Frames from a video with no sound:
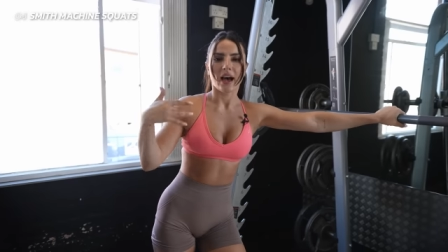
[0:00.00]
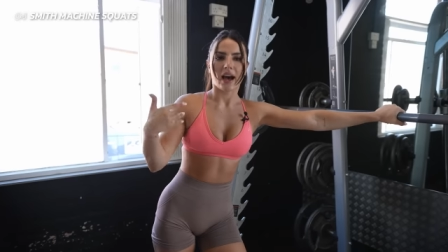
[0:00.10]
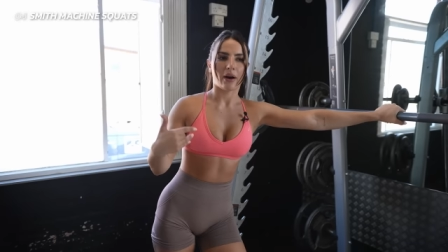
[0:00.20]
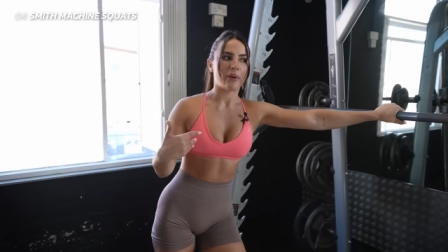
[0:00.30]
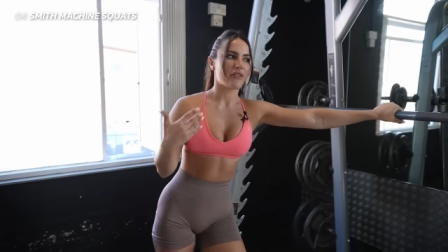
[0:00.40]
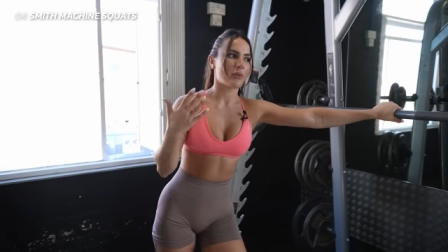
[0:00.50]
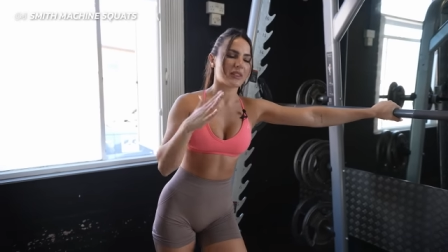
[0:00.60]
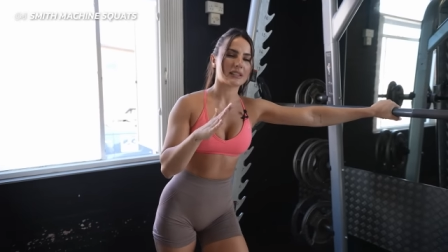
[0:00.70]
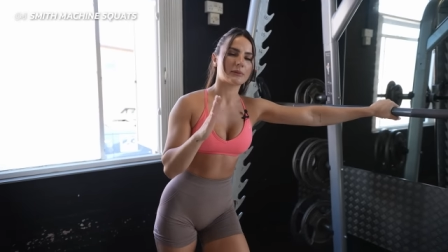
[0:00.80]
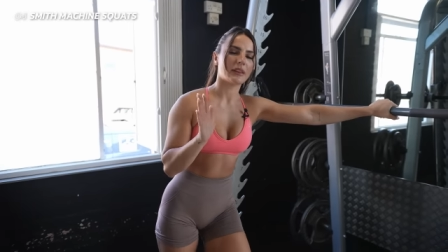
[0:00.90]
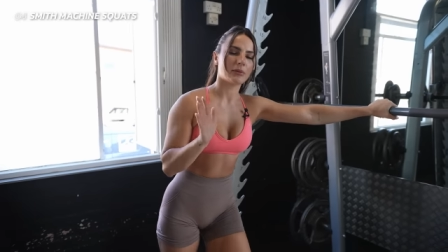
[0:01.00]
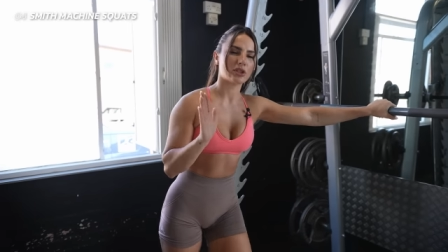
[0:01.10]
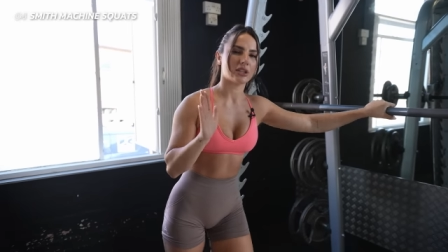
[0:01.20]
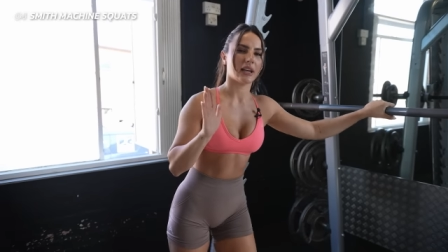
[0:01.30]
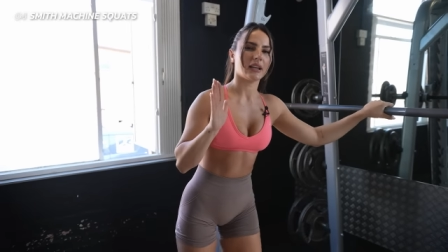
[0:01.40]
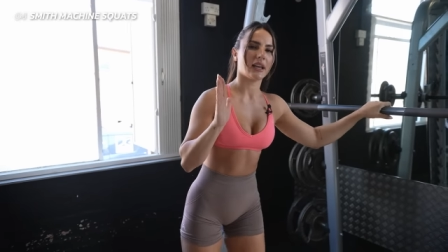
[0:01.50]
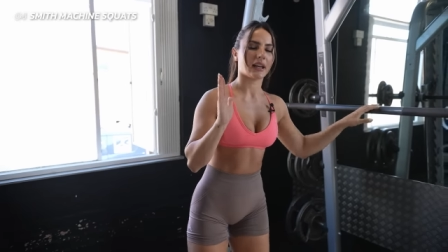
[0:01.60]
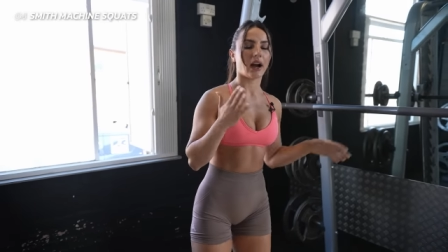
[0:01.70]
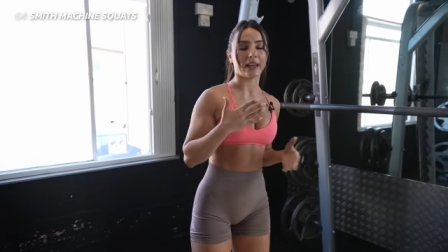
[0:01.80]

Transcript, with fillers: However, with the Smith machine, it,